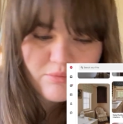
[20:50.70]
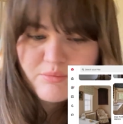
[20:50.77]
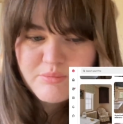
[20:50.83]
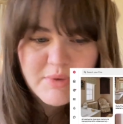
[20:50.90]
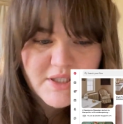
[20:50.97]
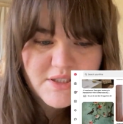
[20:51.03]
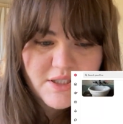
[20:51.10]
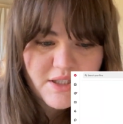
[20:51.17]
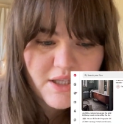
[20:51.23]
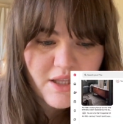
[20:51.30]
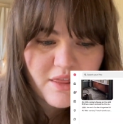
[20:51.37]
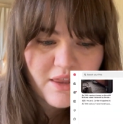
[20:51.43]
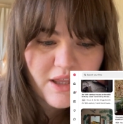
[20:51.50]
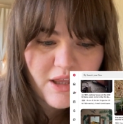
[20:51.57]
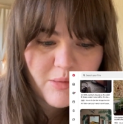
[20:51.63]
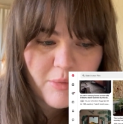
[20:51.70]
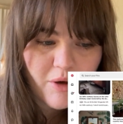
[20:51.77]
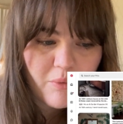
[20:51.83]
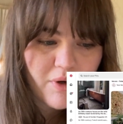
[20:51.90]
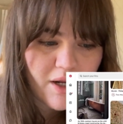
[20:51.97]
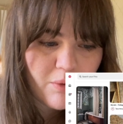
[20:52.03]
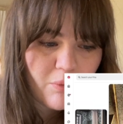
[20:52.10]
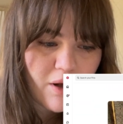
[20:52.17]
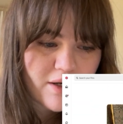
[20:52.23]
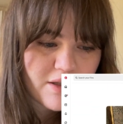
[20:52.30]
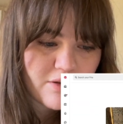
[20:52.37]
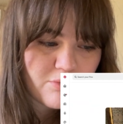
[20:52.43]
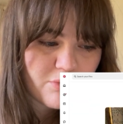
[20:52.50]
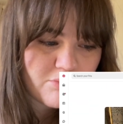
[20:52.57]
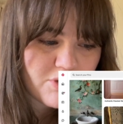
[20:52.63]
basically thinking about what I wanted
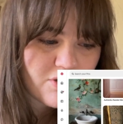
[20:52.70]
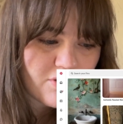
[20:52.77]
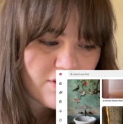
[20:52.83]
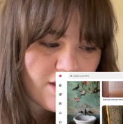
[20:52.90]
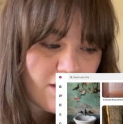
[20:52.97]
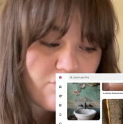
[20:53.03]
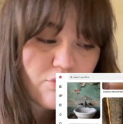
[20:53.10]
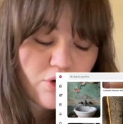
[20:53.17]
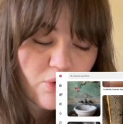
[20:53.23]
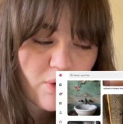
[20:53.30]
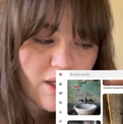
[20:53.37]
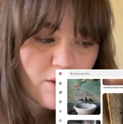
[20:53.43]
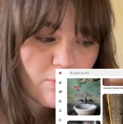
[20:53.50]
the room to look like for quite a